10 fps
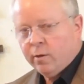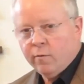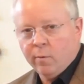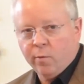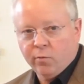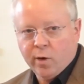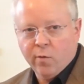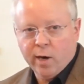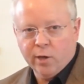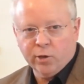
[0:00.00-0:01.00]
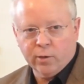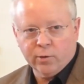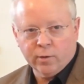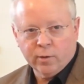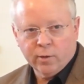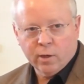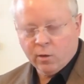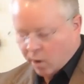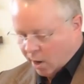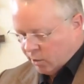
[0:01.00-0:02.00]
from three regions
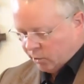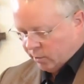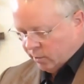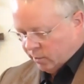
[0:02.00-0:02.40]
across